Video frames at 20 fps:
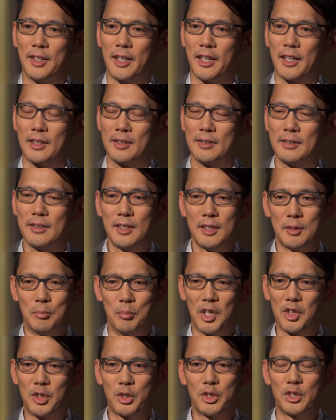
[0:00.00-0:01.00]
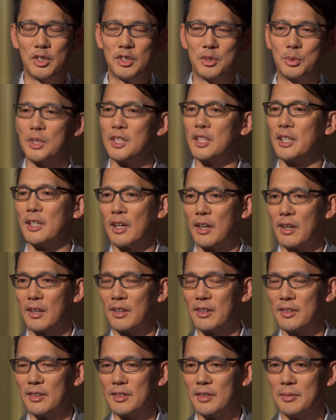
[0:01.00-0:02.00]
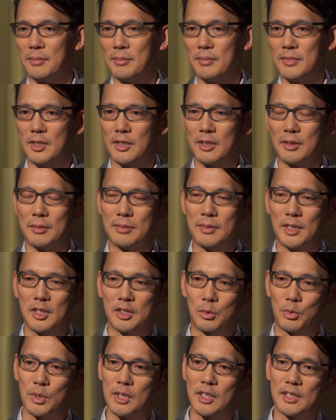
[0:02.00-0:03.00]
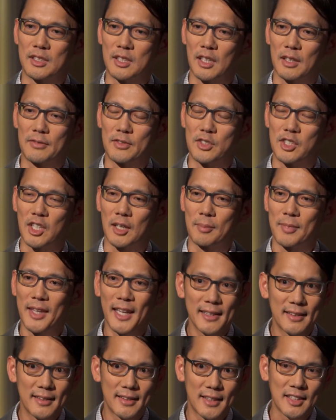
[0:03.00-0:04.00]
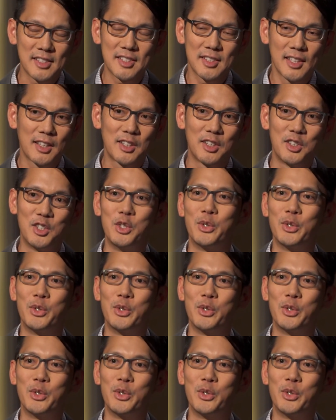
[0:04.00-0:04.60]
that motherhood's really hard and you know it's a really tough job that that's not a